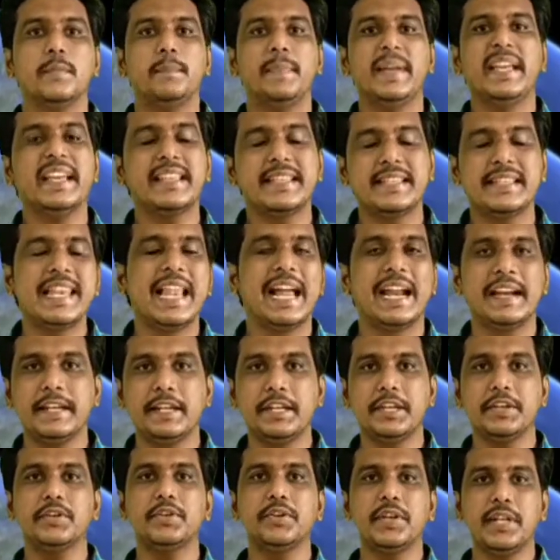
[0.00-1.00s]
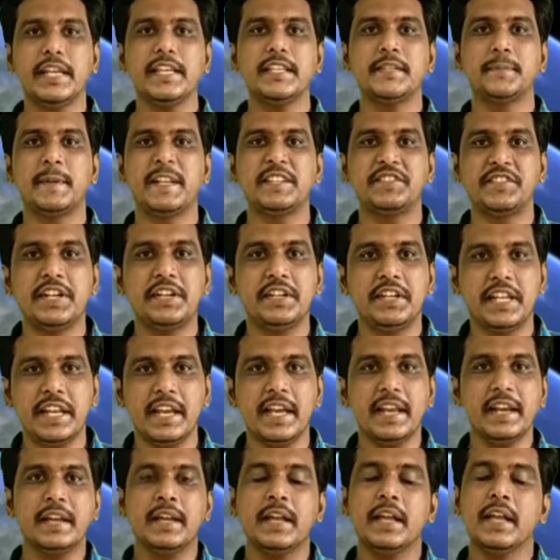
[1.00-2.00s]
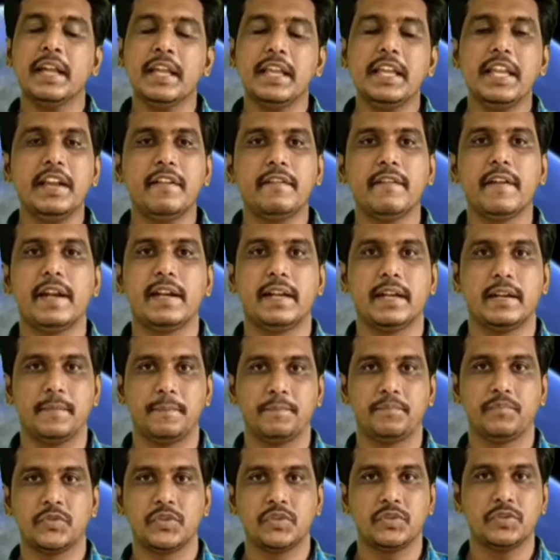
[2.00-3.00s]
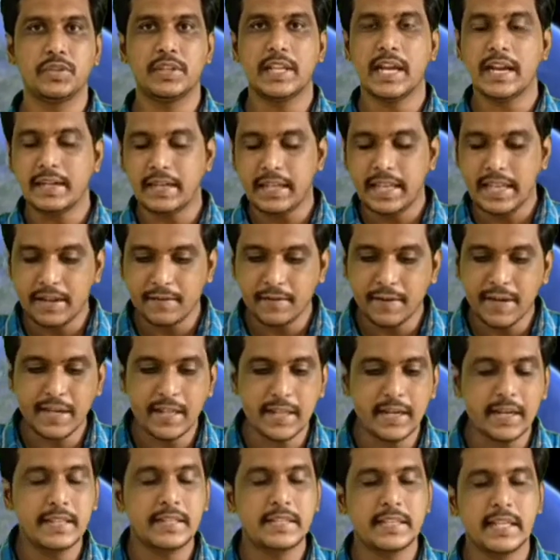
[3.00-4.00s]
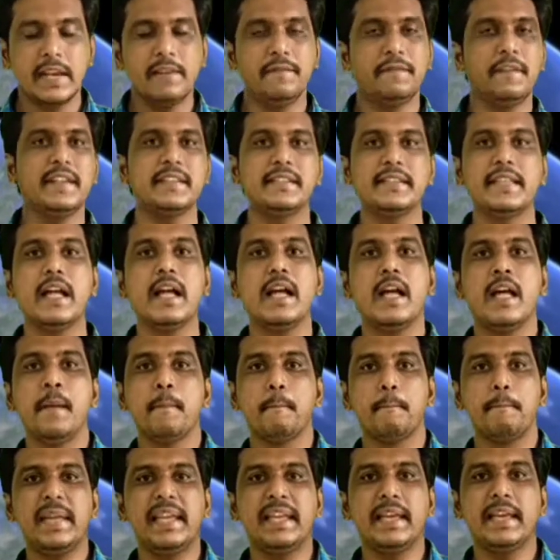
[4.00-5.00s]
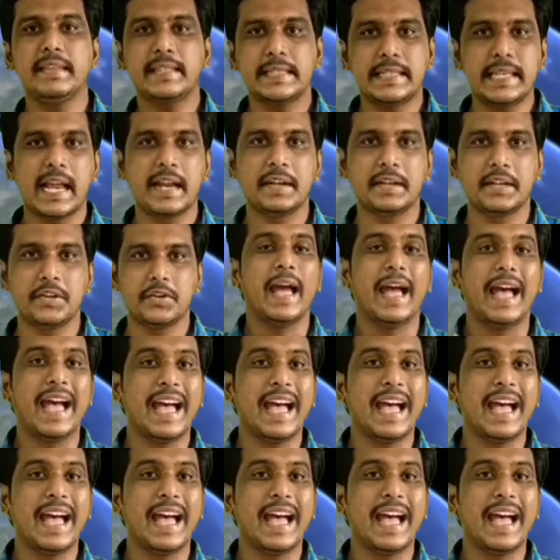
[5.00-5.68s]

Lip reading: The biggest latitude is present near equator. So that equator itself is the biggest latitude.